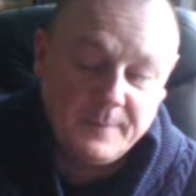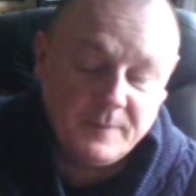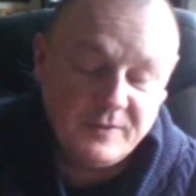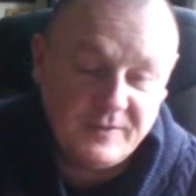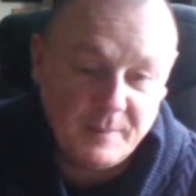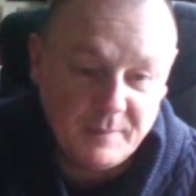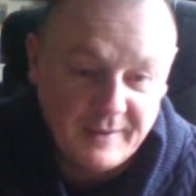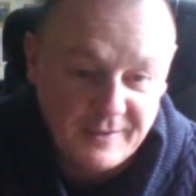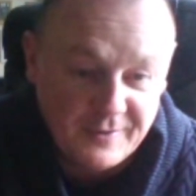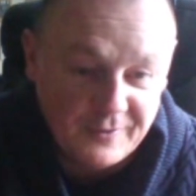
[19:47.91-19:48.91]

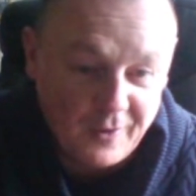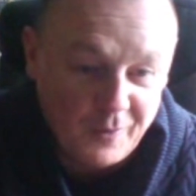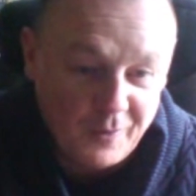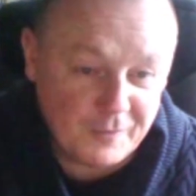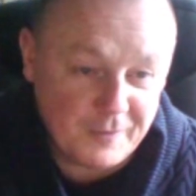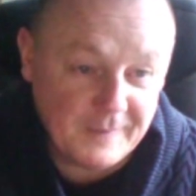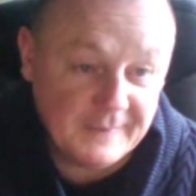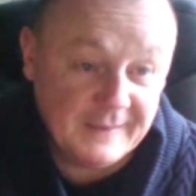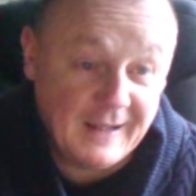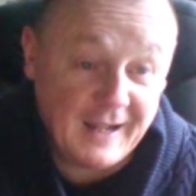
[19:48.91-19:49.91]
simply dissolve.
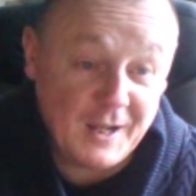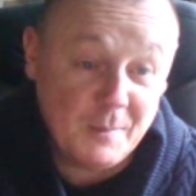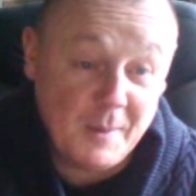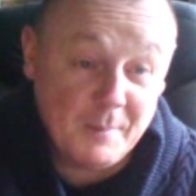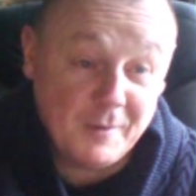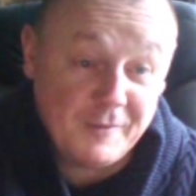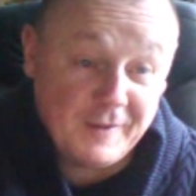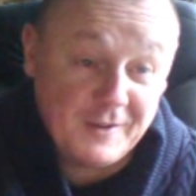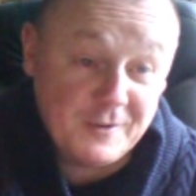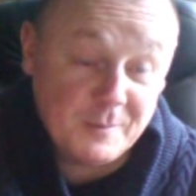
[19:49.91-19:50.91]
And I remember
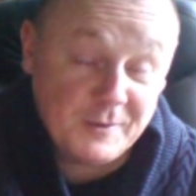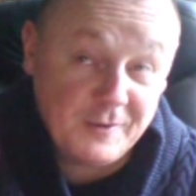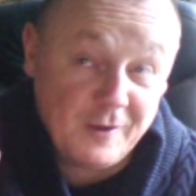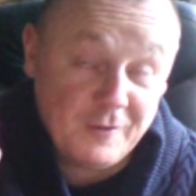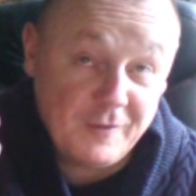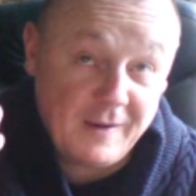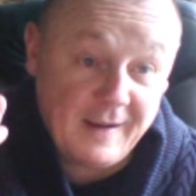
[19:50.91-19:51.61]
thinking to myself,